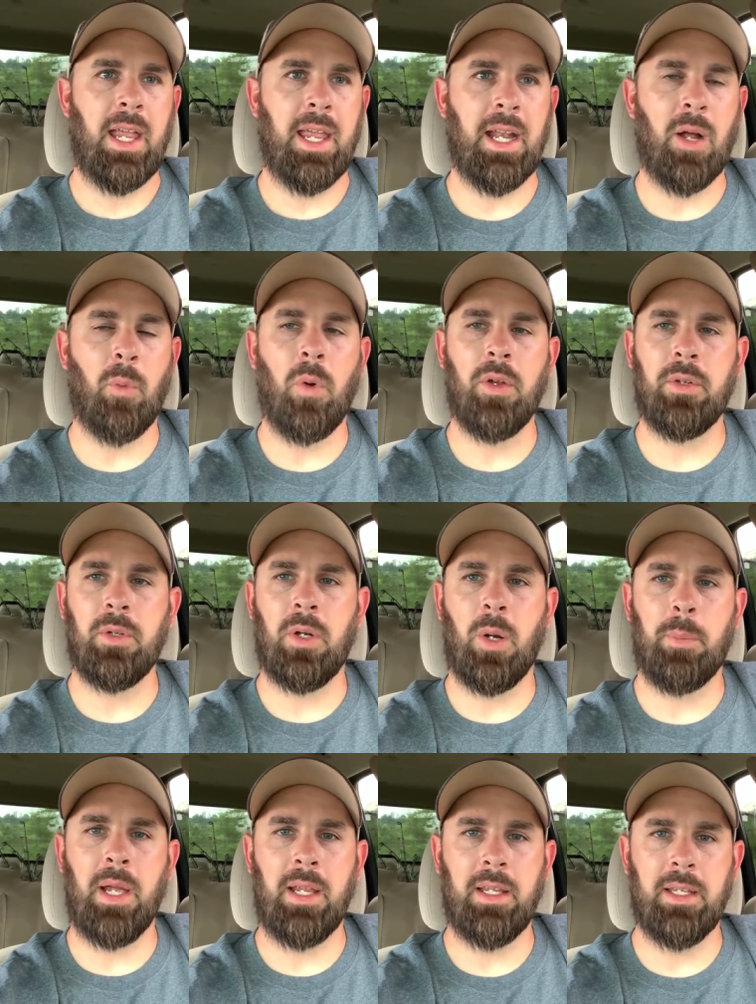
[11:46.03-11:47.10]
and I want to
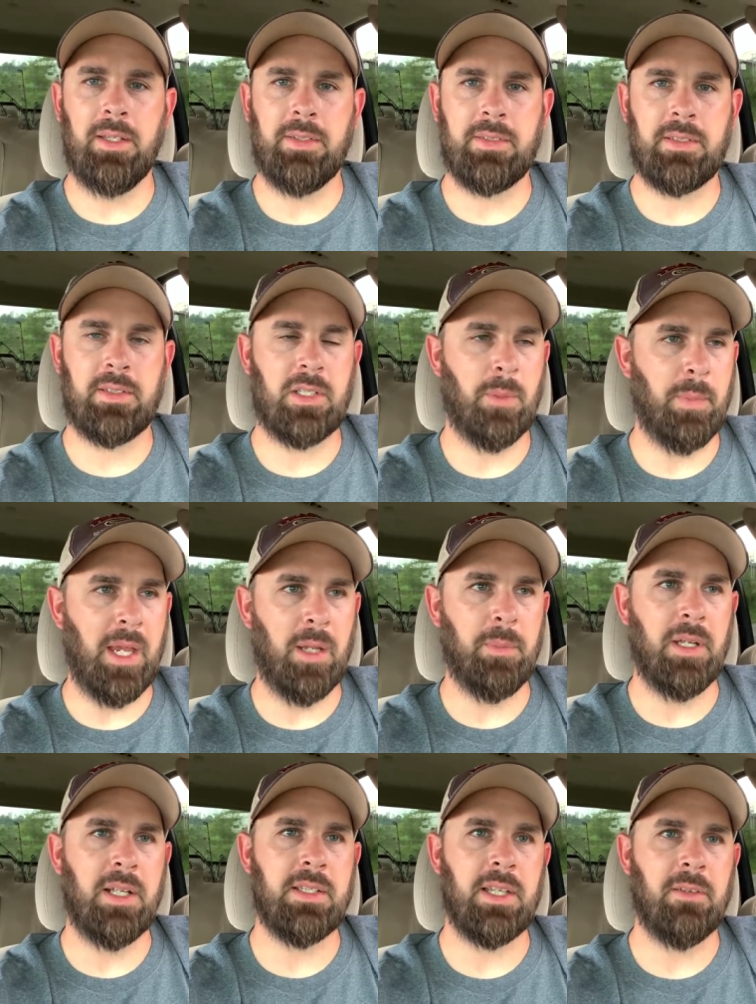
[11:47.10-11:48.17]
obey his
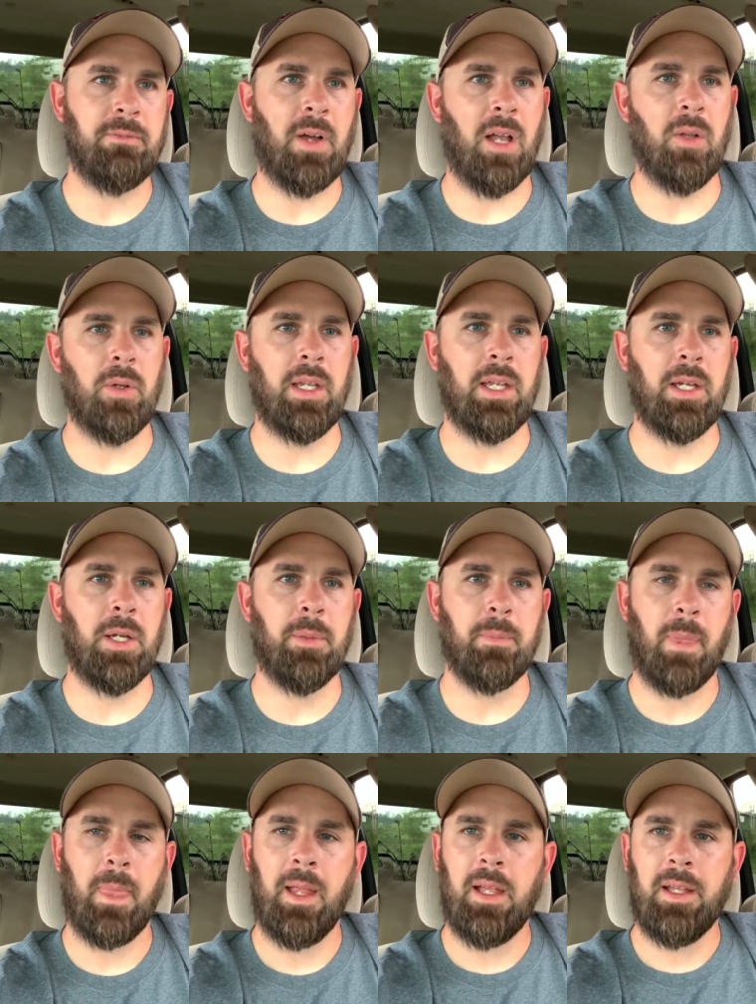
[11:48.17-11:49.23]
commandments and follow
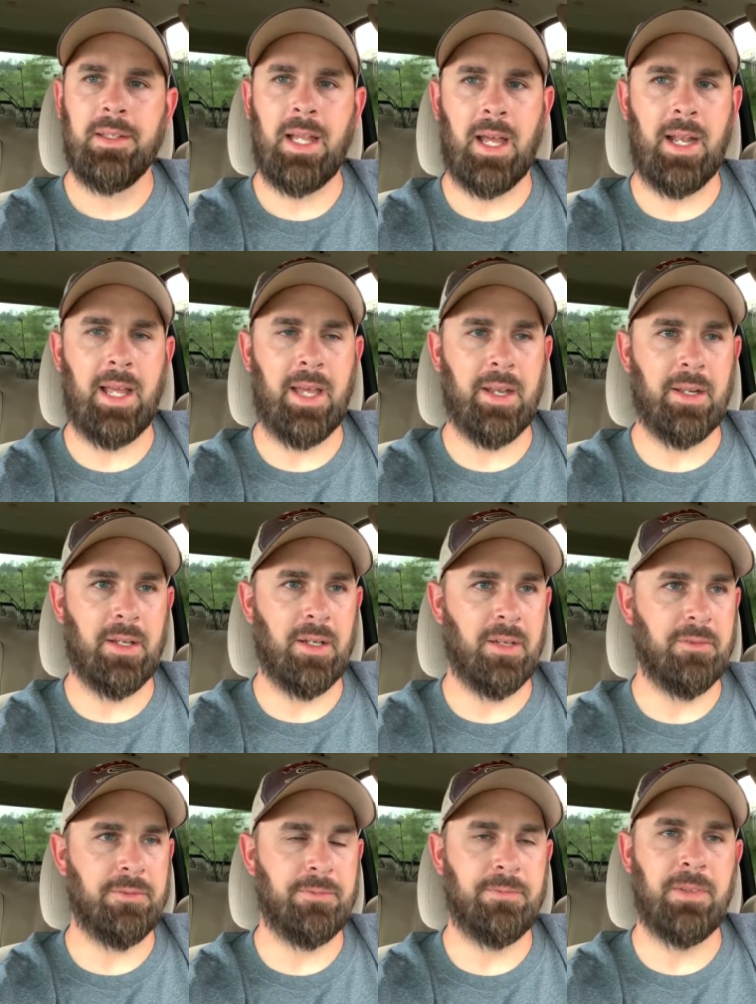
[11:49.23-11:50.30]
him, not out
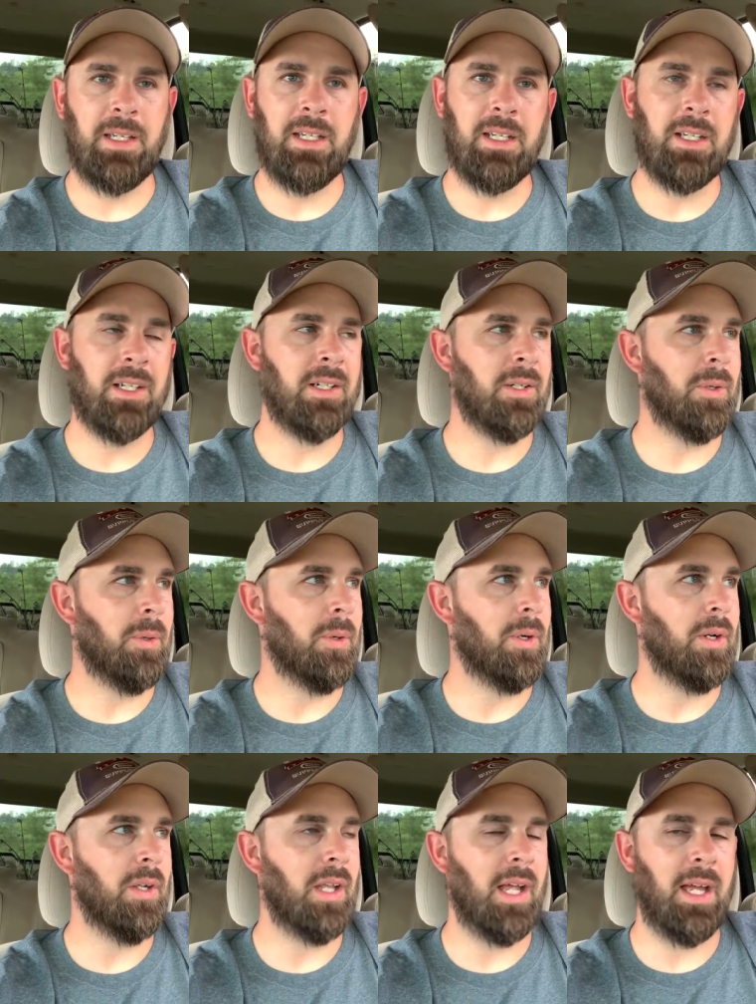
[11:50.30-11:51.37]
of fear
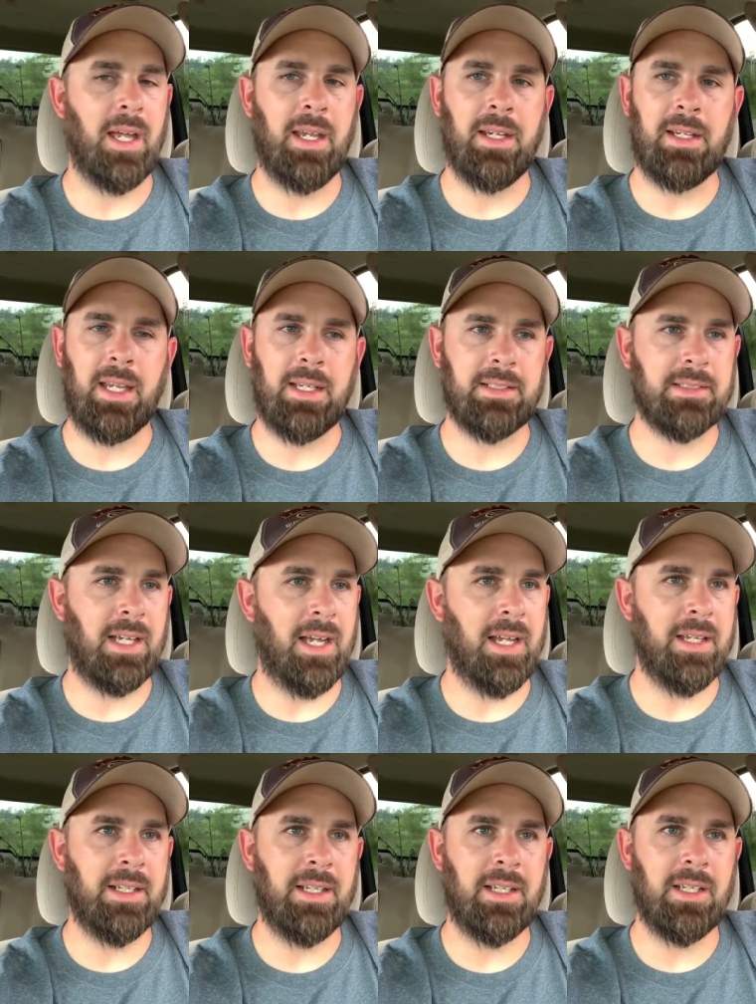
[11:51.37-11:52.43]
or like
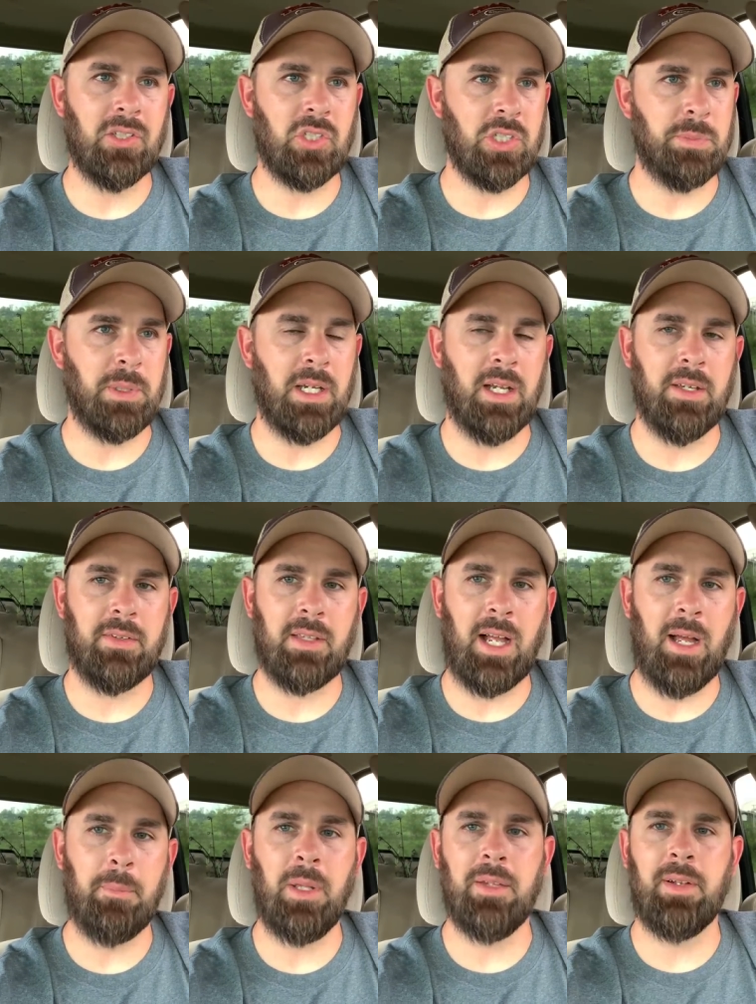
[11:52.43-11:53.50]
anxiety. It's just because
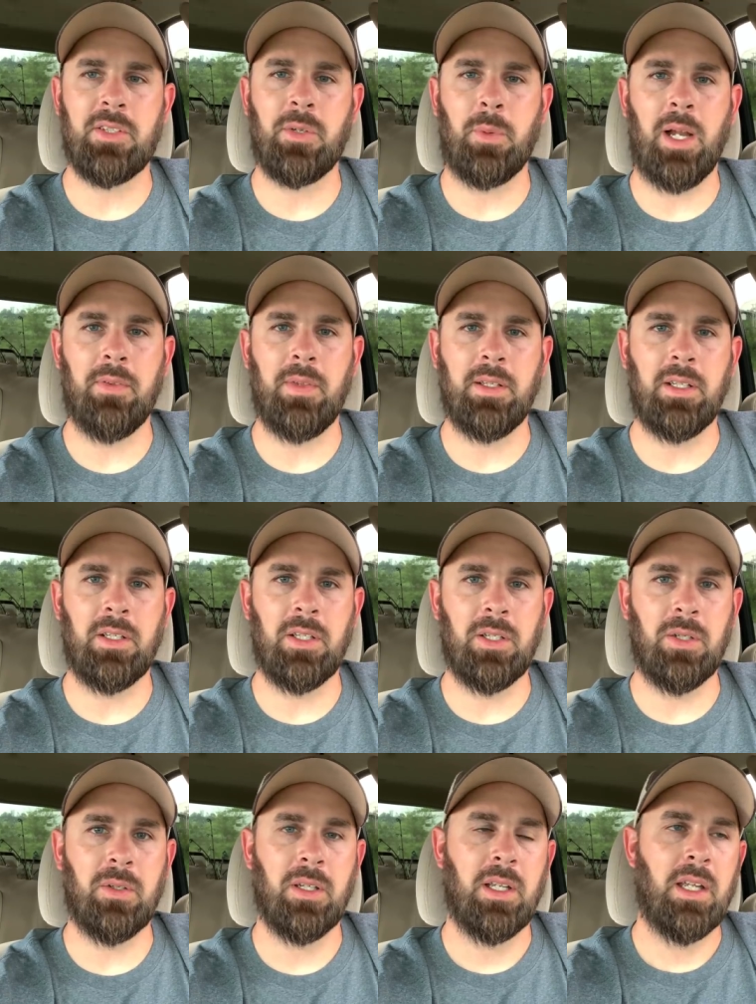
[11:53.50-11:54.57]
I believe that's the right thing to
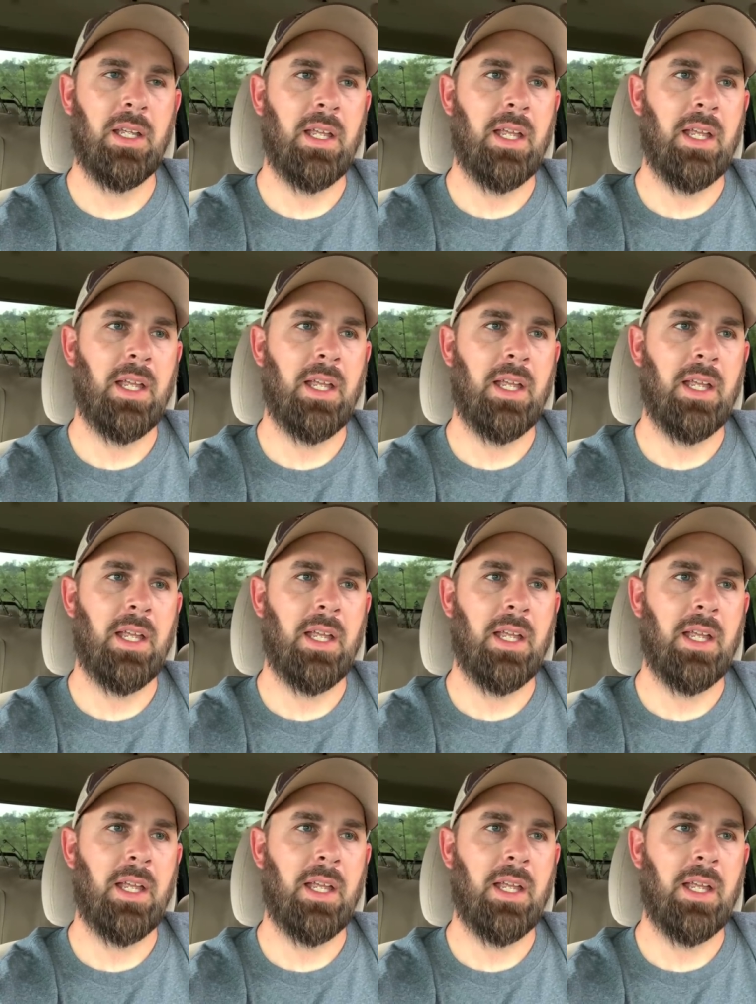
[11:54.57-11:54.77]
do